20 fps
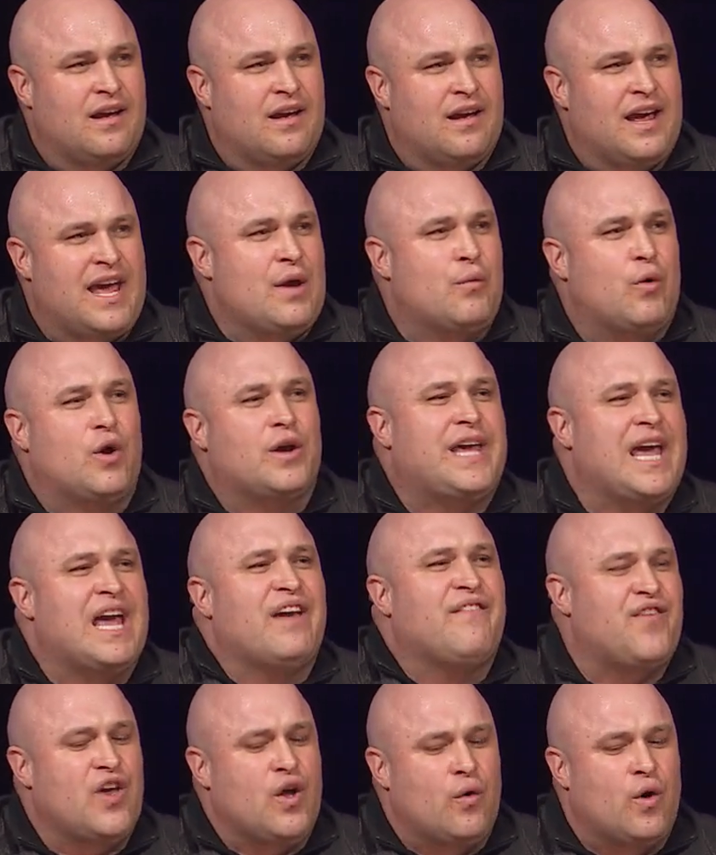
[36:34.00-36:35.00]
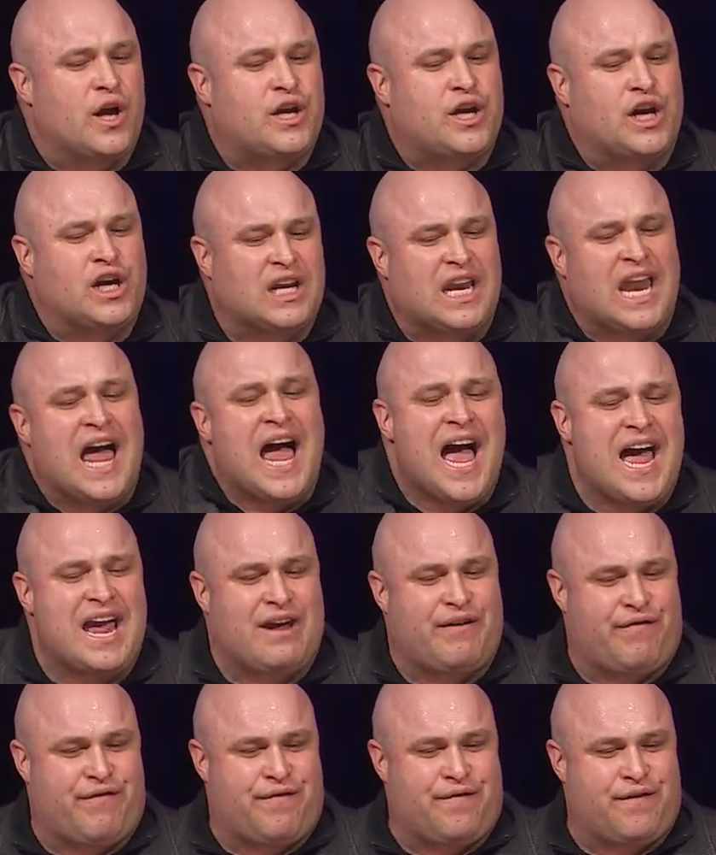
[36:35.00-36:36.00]
He will give you a good
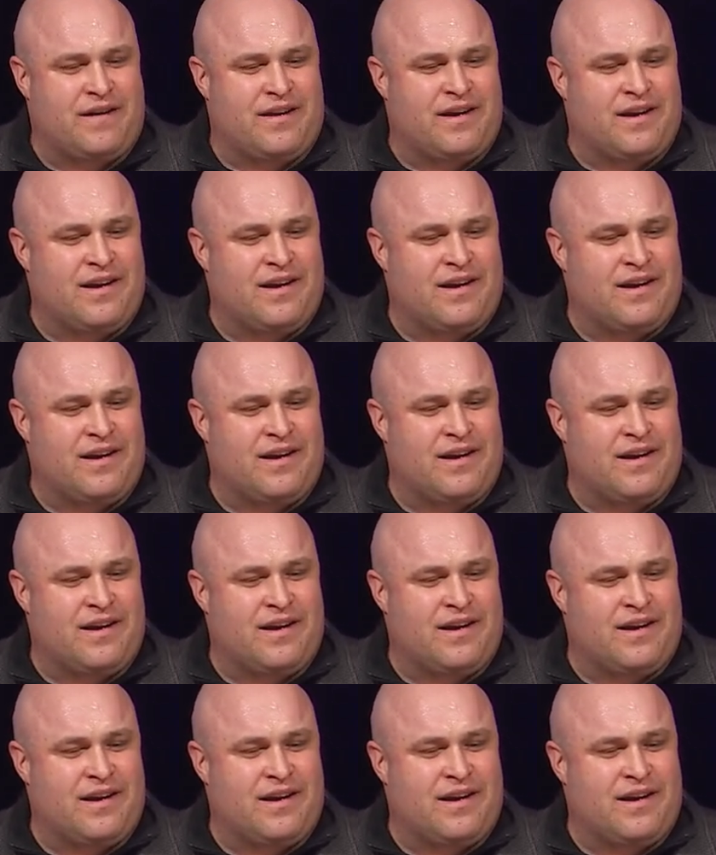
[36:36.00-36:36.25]
life